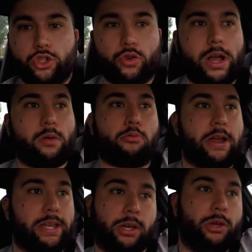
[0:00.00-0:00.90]
trail
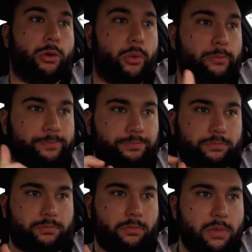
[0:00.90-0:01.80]
brake,
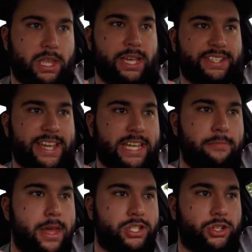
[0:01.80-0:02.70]
because like I
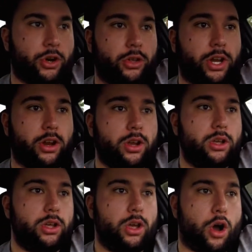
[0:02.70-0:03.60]
mentioned earlier,
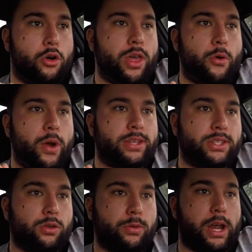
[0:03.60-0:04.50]
all that weight's
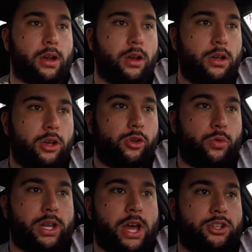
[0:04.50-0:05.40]
in the rear.
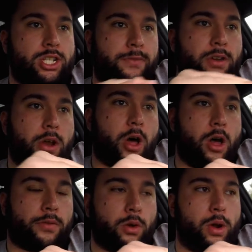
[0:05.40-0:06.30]
We now shifted all
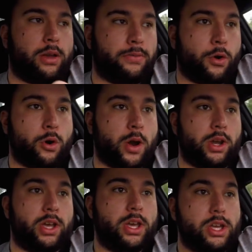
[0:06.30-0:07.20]
of our weight
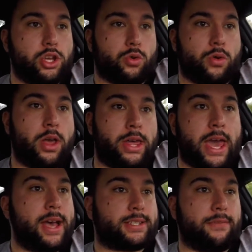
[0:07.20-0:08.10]
forward. You're really
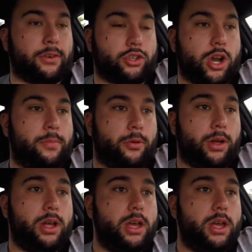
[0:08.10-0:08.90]
asking for trouble.